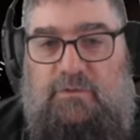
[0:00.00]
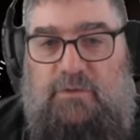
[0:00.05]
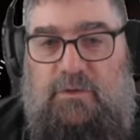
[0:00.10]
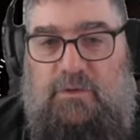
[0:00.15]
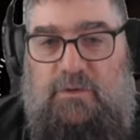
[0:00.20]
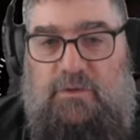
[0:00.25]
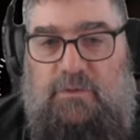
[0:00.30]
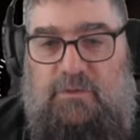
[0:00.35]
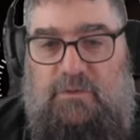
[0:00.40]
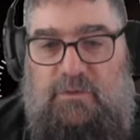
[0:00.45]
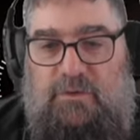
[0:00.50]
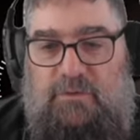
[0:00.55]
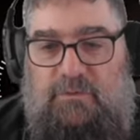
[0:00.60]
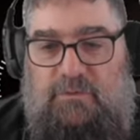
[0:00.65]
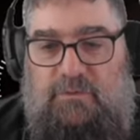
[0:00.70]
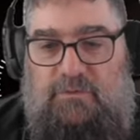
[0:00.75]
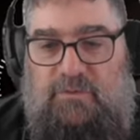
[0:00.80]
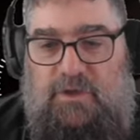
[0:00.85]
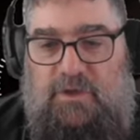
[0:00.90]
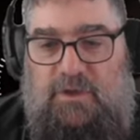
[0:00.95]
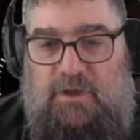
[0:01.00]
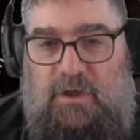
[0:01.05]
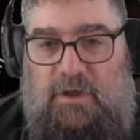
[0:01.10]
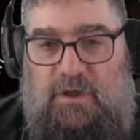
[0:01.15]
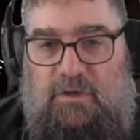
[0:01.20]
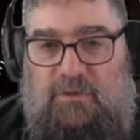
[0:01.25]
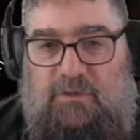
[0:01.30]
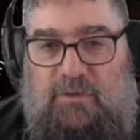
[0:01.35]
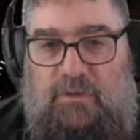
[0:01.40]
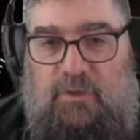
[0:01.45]
No, 15
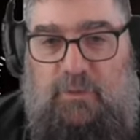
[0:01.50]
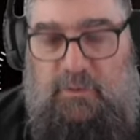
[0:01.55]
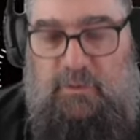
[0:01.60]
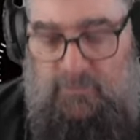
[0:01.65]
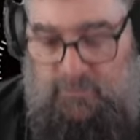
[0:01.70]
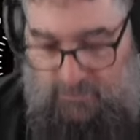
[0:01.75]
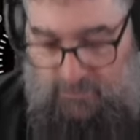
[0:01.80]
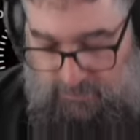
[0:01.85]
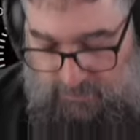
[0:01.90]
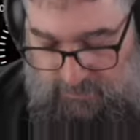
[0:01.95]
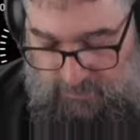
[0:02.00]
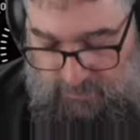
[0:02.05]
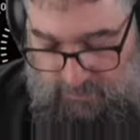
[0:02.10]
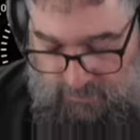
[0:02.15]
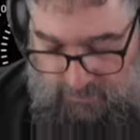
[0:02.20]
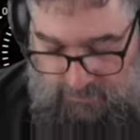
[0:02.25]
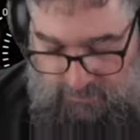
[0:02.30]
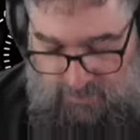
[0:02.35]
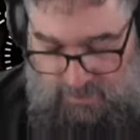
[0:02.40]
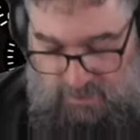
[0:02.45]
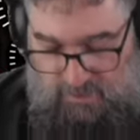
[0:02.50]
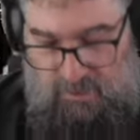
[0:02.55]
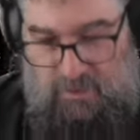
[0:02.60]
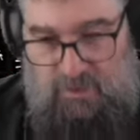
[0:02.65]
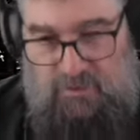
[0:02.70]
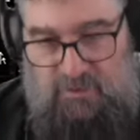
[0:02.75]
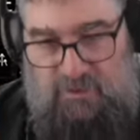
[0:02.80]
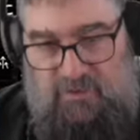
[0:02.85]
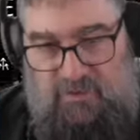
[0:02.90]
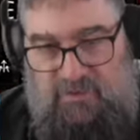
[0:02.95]
yards, a little bit further to go.
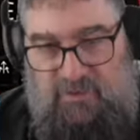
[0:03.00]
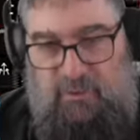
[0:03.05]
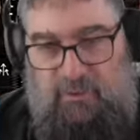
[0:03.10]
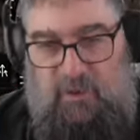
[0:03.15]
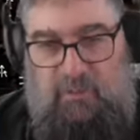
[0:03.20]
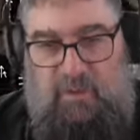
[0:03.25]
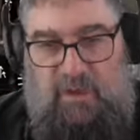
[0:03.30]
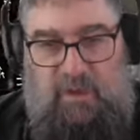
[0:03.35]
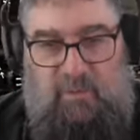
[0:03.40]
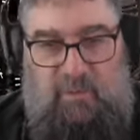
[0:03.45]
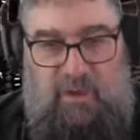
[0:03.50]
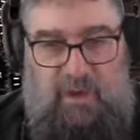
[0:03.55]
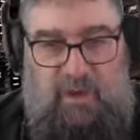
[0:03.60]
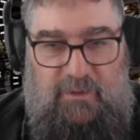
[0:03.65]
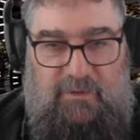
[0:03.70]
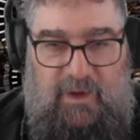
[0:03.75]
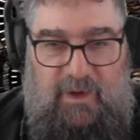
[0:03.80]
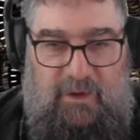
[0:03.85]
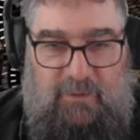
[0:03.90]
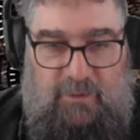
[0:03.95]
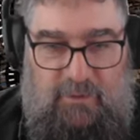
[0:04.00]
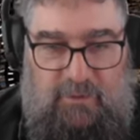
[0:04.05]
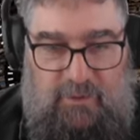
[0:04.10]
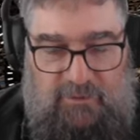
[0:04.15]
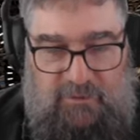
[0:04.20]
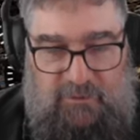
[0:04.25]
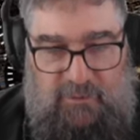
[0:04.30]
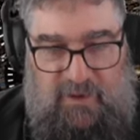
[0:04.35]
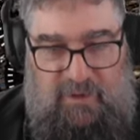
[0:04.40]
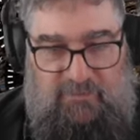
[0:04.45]
And you can see what I mean about how
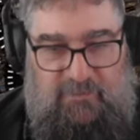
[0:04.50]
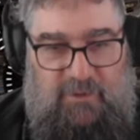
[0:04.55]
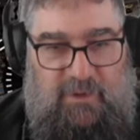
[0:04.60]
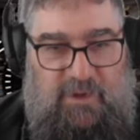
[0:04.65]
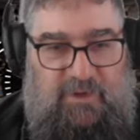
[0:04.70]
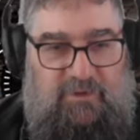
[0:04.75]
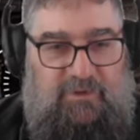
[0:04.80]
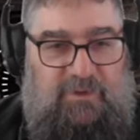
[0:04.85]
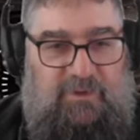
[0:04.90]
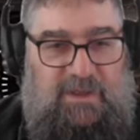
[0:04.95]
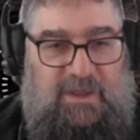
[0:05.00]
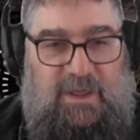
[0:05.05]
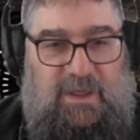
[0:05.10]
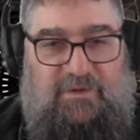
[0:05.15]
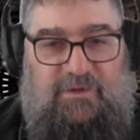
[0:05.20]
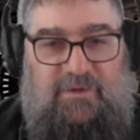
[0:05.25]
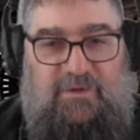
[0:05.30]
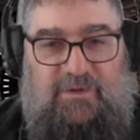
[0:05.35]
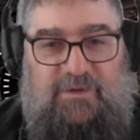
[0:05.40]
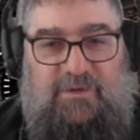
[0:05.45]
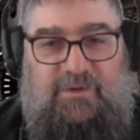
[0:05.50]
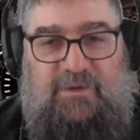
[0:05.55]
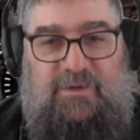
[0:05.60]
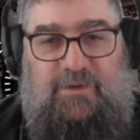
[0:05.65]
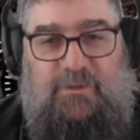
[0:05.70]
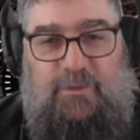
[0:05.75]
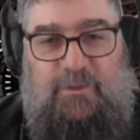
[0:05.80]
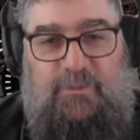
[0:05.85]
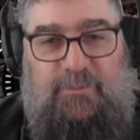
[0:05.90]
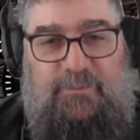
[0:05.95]
close we have to actually get to this
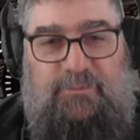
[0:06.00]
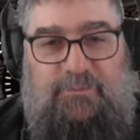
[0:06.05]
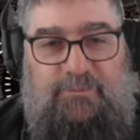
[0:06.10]
signal.